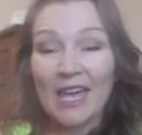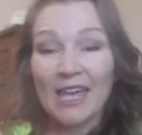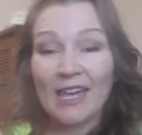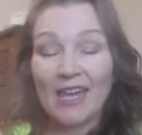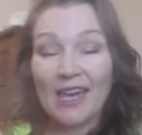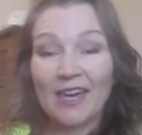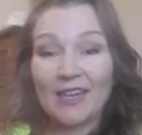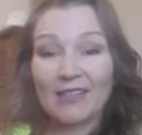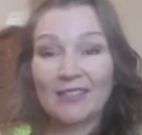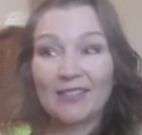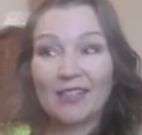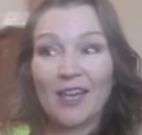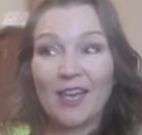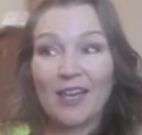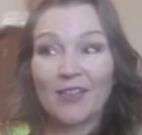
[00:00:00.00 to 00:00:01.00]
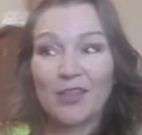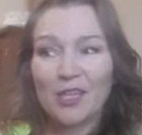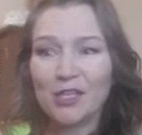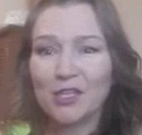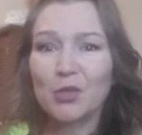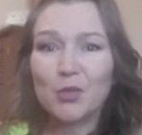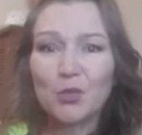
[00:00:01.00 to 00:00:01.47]
And
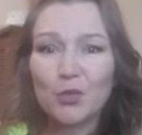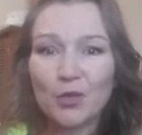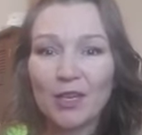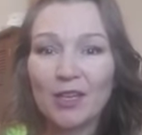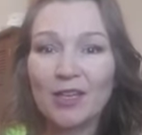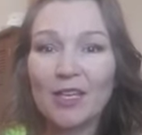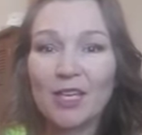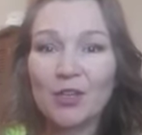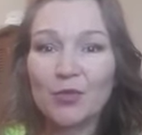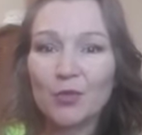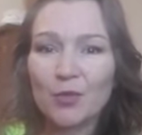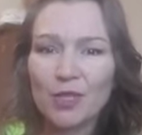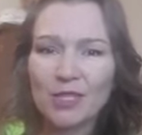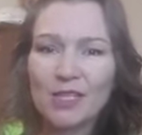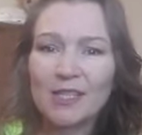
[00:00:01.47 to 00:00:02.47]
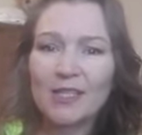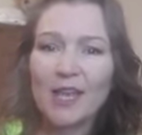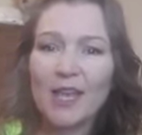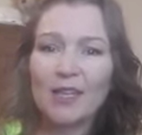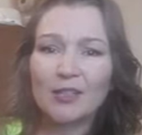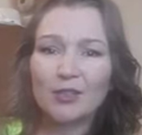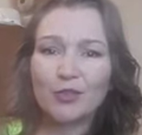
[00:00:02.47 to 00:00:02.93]
this really
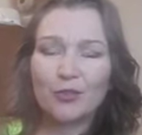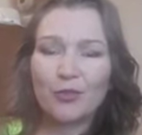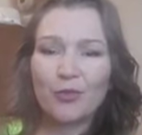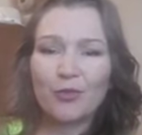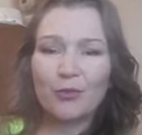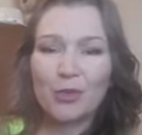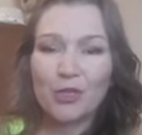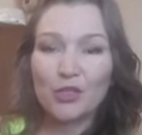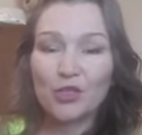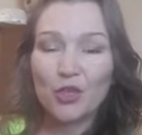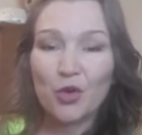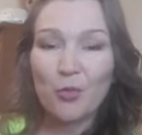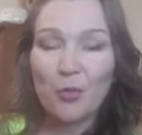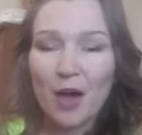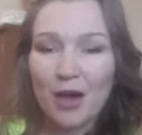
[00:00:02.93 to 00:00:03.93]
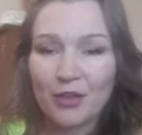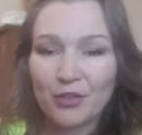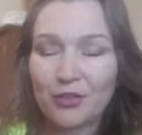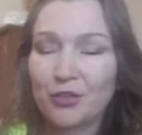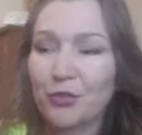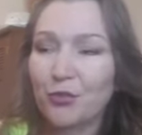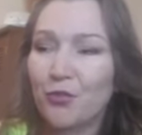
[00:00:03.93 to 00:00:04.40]
resonated with me so much.
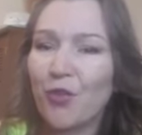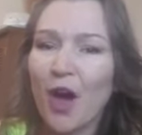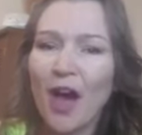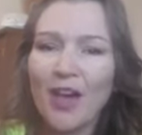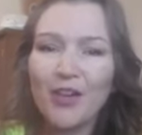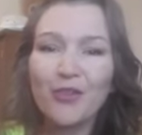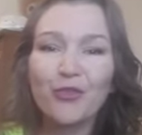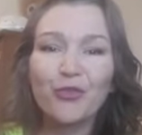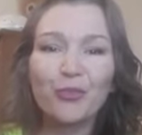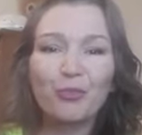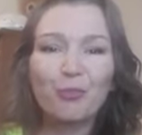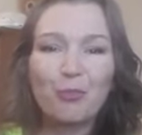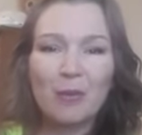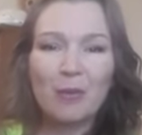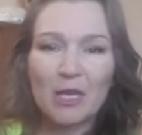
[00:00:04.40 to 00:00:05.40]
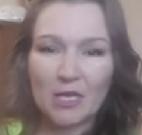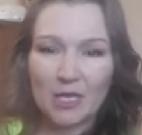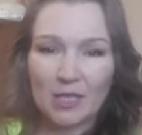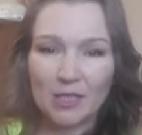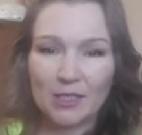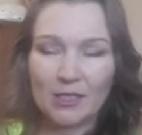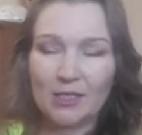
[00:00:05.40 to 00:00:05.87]
So 5
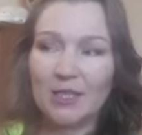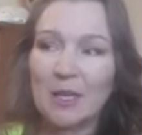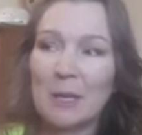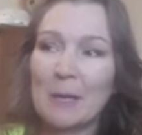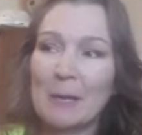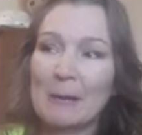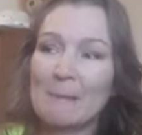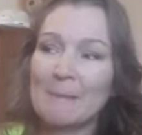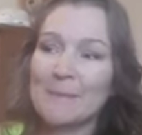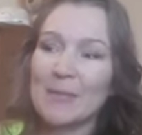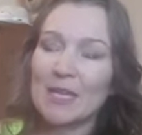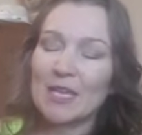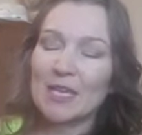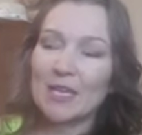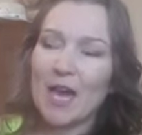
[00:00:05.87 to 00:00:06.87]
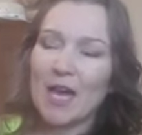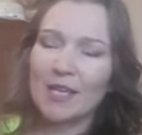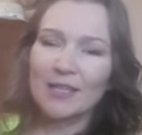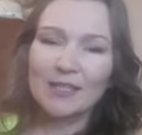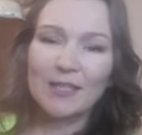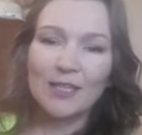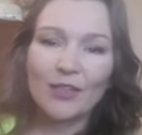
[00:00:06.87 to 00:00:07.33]
minutes. And I
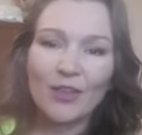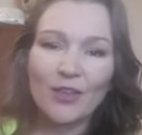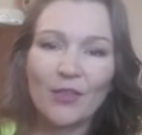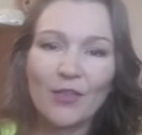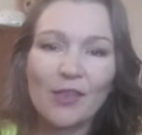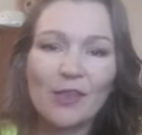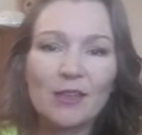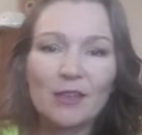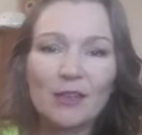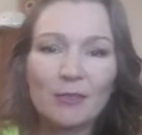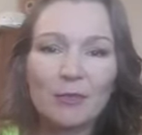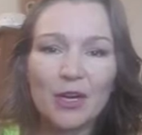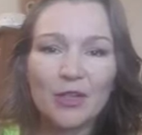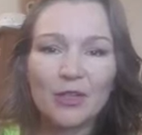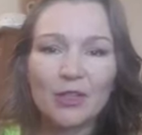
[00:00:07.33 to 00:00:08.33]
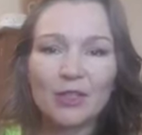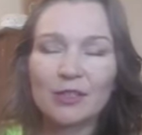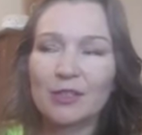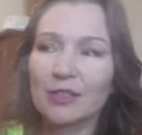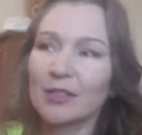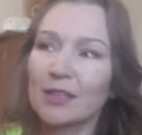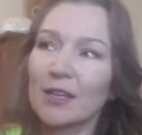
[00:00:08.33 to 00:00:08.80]
started thinking about
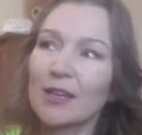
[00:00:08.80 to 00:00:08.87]
it.